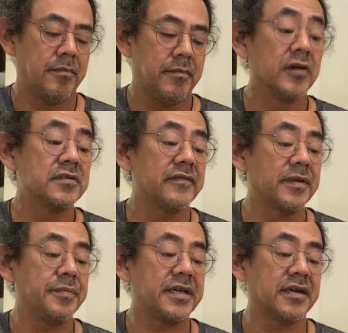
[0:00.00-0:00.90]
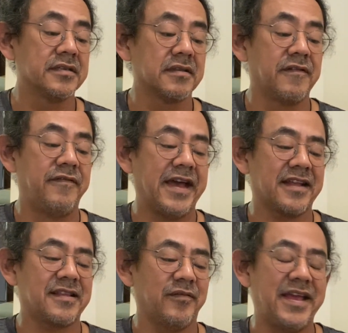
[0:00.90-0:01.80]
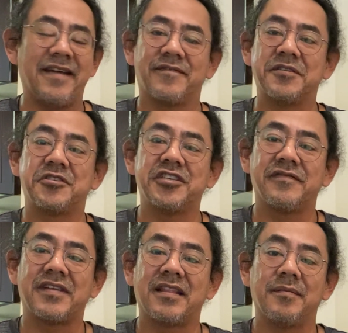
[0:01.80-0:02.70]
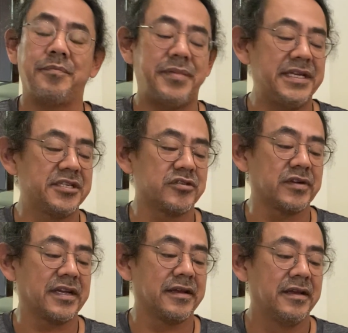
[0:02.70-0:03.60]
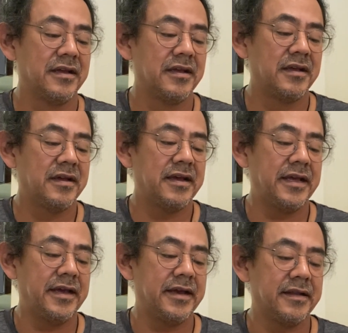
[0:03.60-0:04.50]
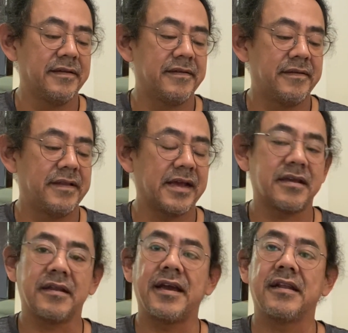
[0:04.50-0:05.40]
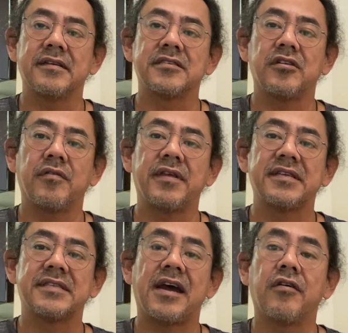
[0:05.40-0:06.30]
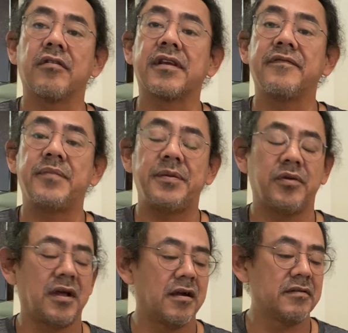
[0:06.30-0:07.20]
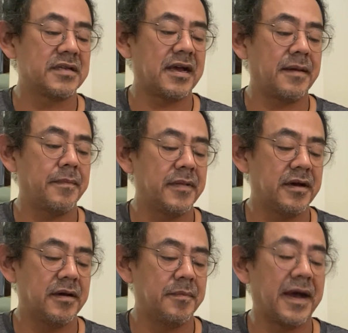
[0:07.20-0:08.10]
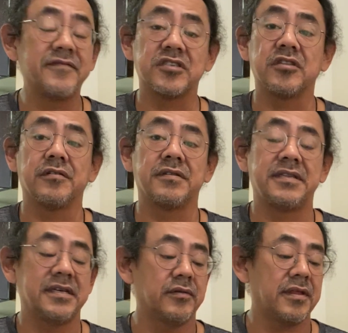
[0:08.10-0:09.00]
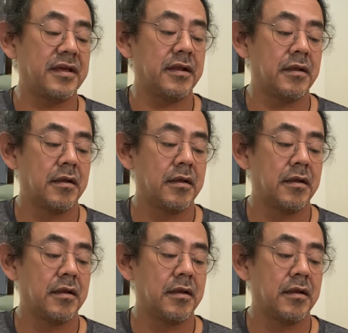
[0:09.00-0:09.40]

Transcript: Most of it because of the fact that we have to shift on the B string, and that can kind of slow things down or give people a hard time. I've just learned to deal with it.